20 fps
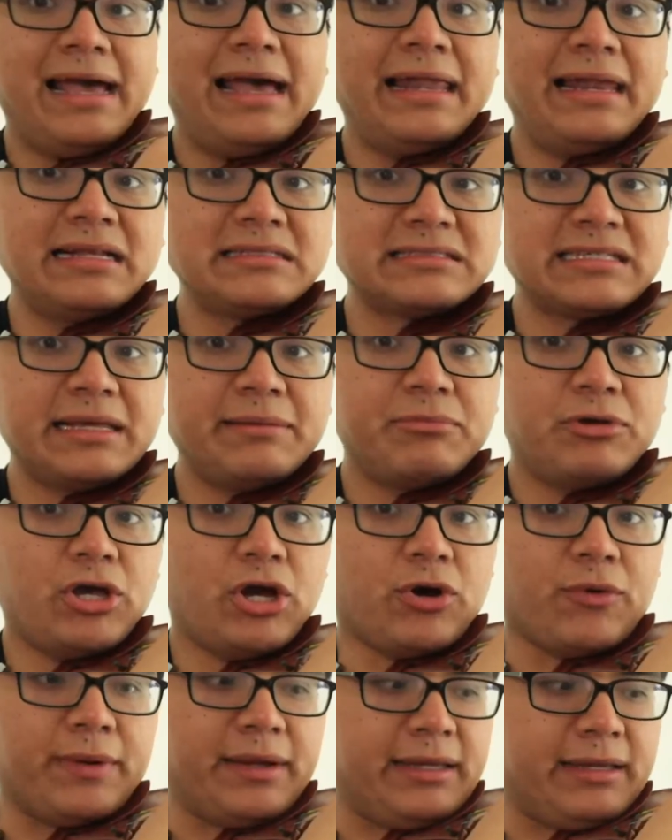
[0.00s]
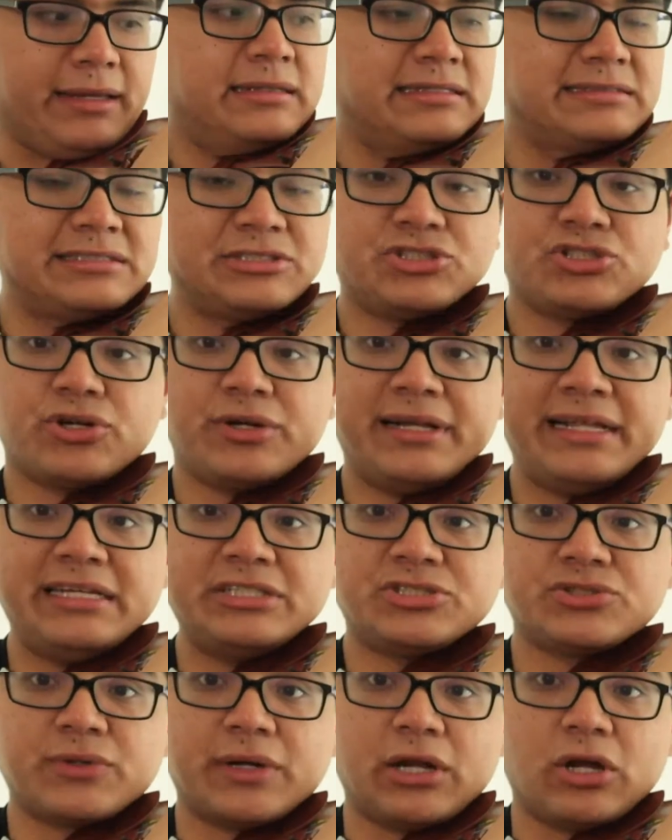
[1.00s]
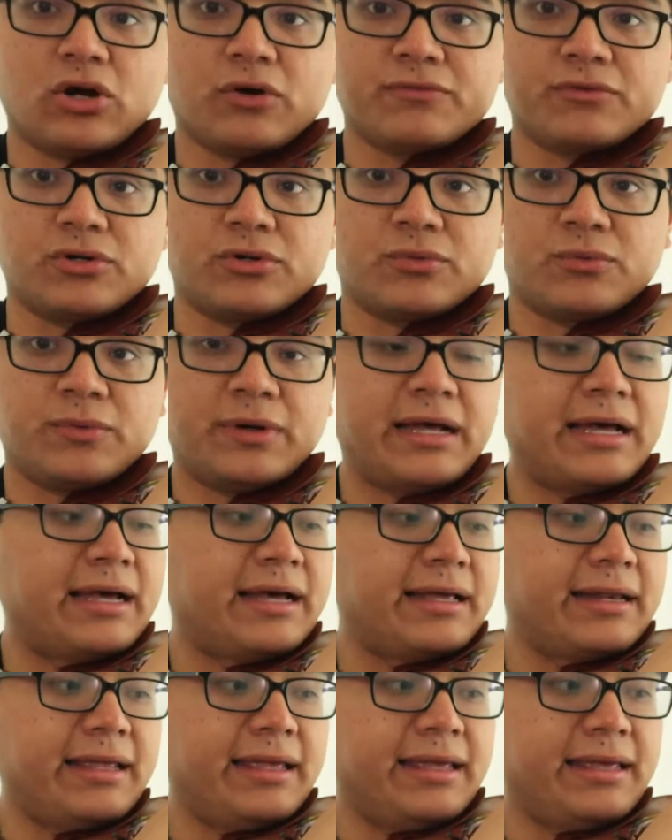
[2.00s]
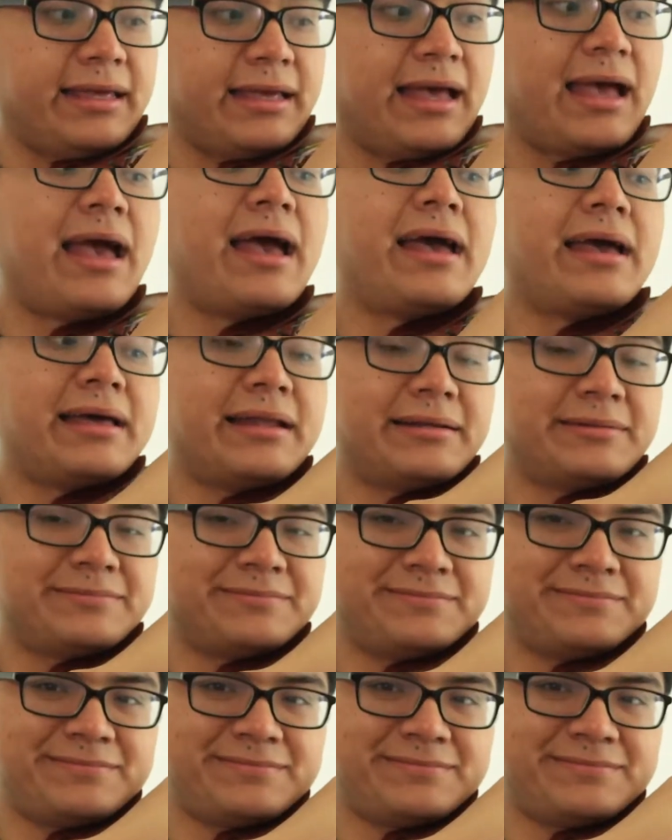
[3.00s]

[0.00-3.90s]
let's keep going. This is your D string over. Ready, and